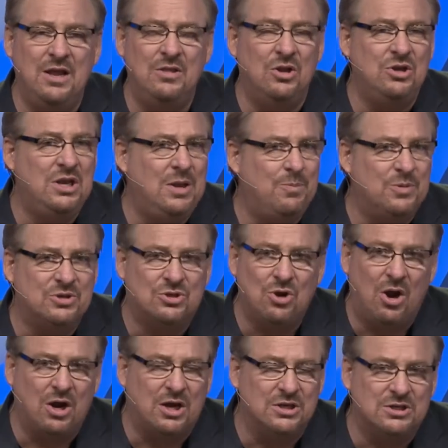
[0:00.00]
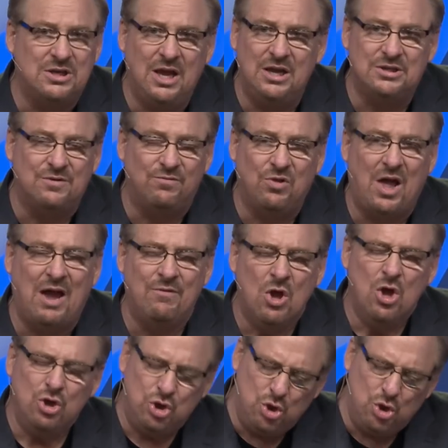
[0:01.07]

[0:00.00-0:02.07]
In the deepest, darkest days of life,